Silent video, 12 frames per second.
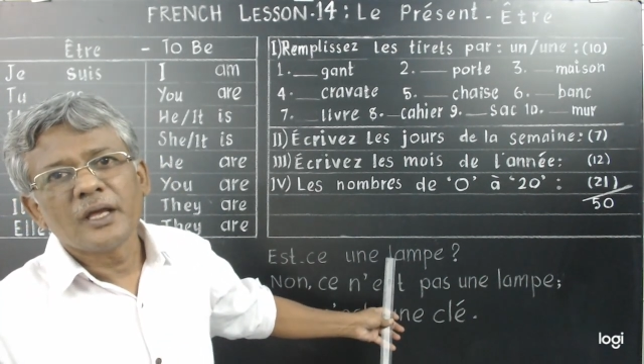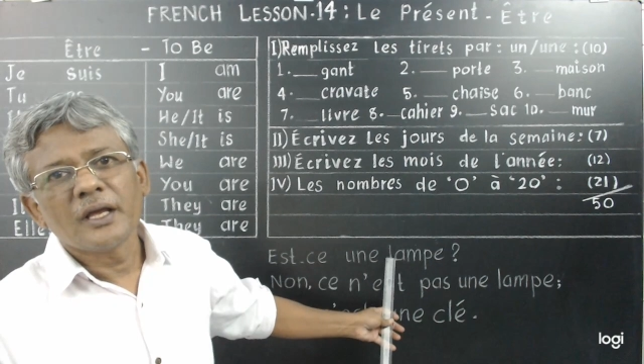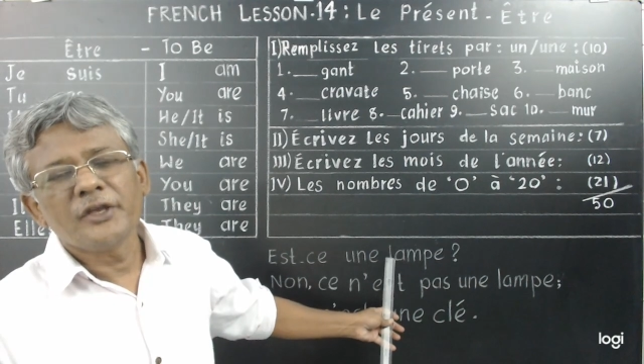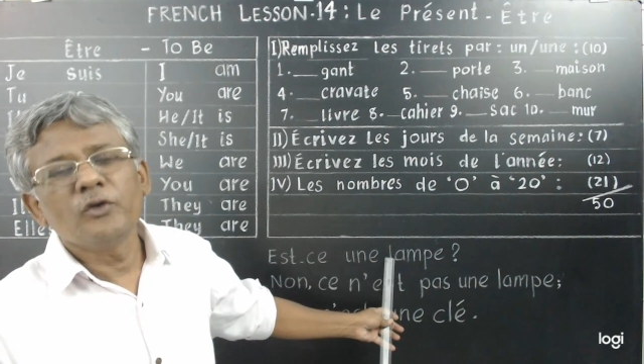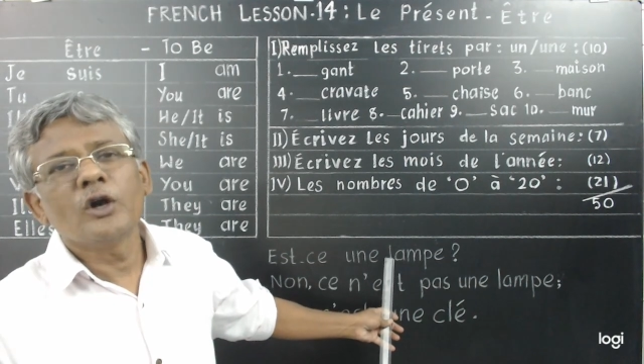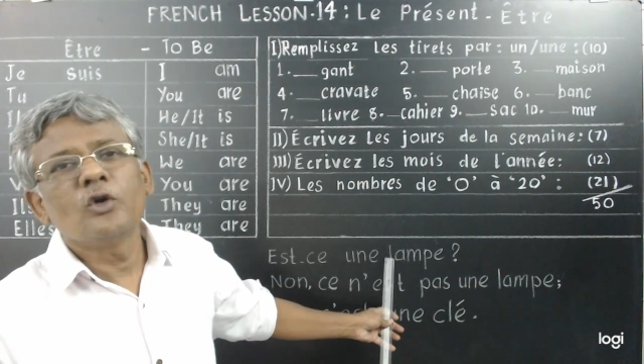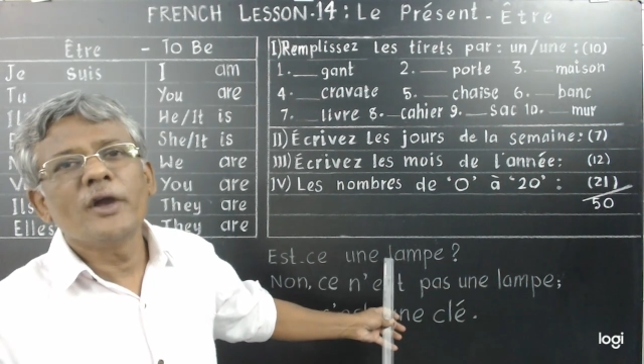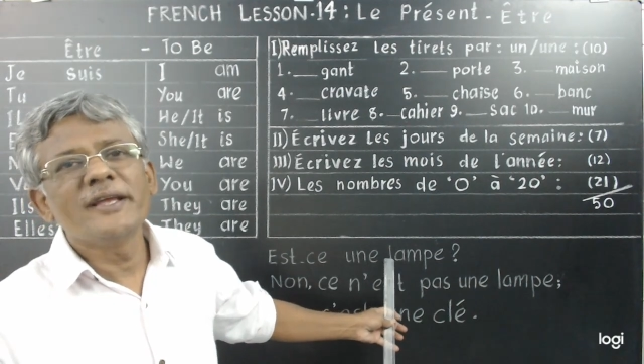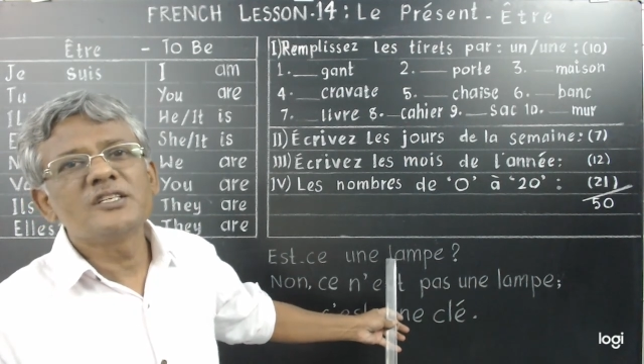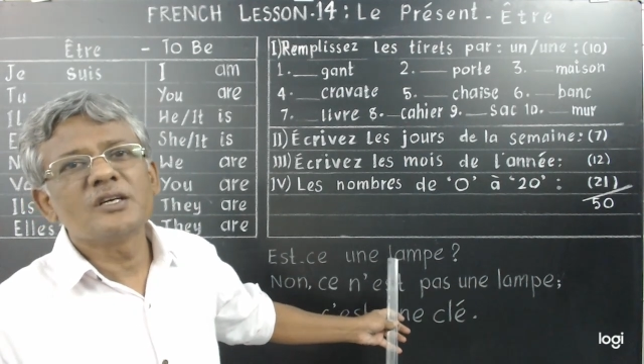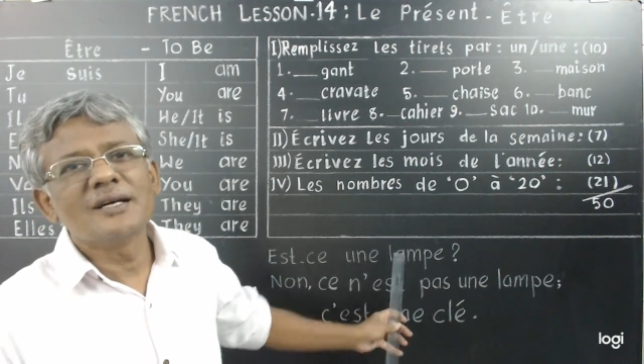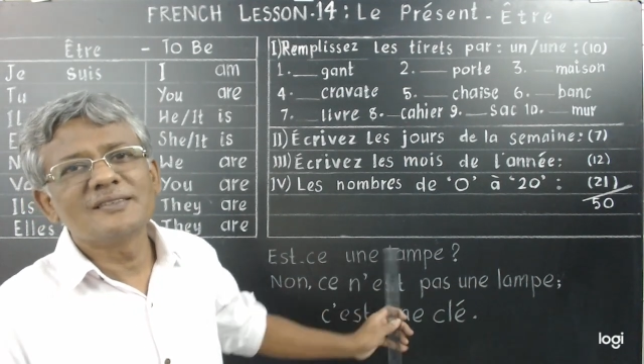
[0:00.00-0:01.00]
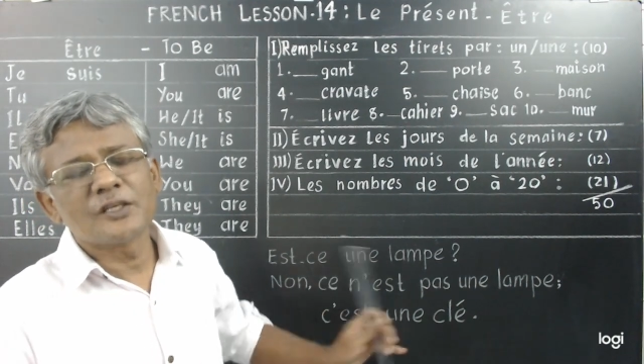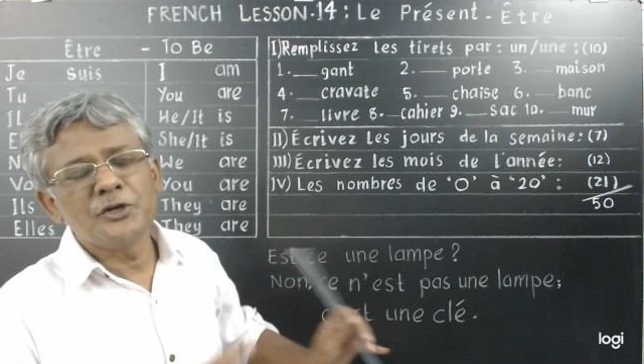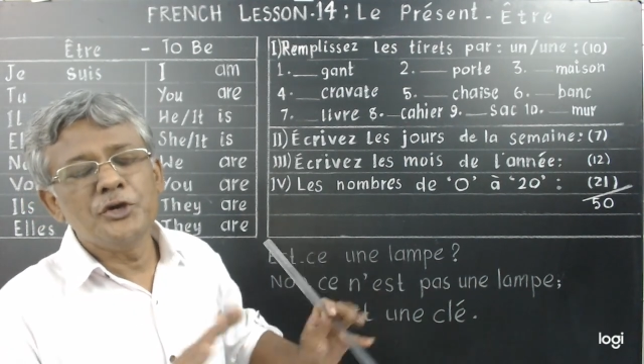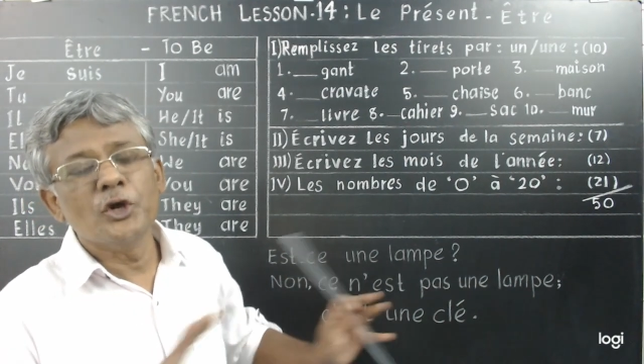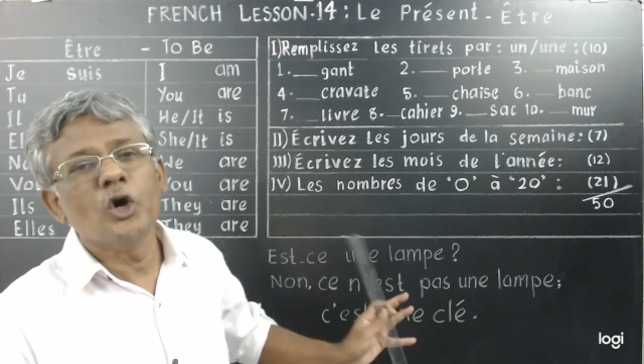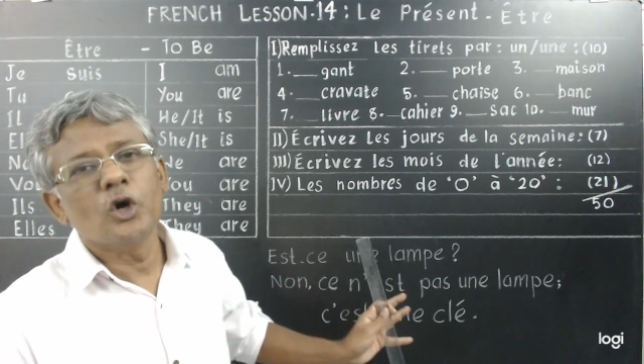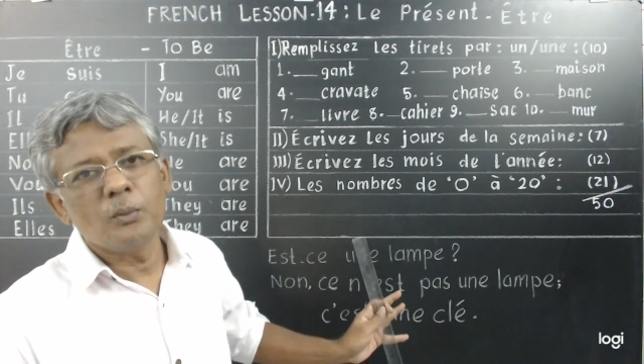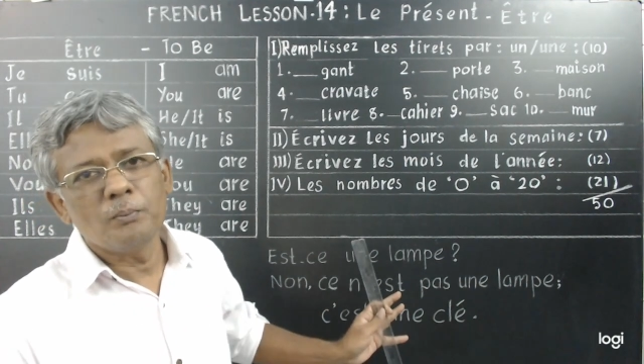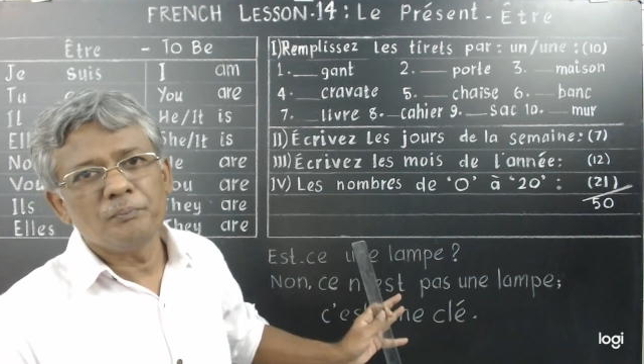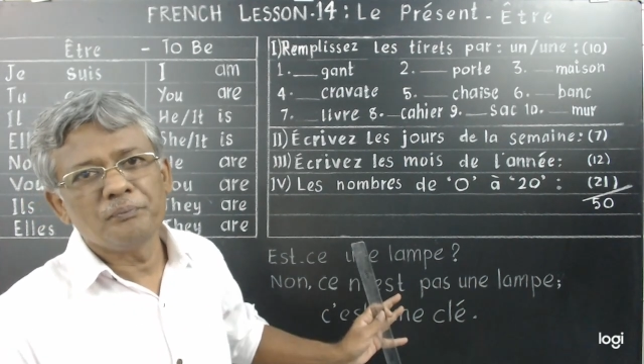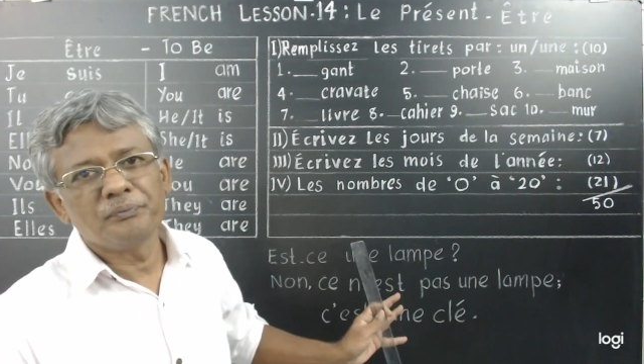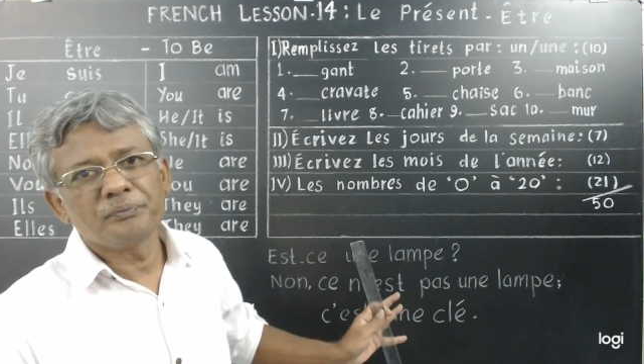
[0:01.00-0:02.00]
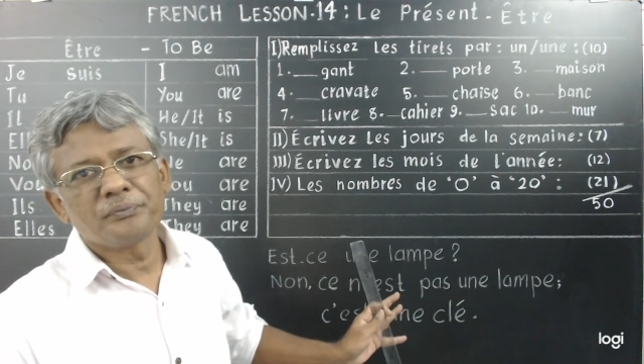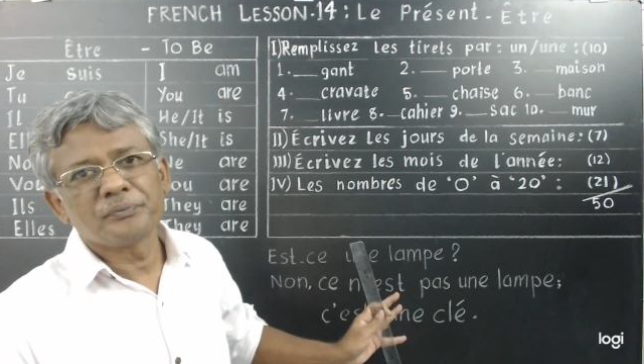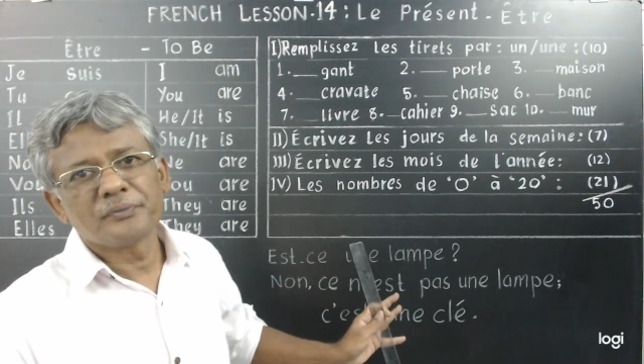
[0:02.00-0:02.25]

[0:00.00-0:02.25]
You are going to answer no.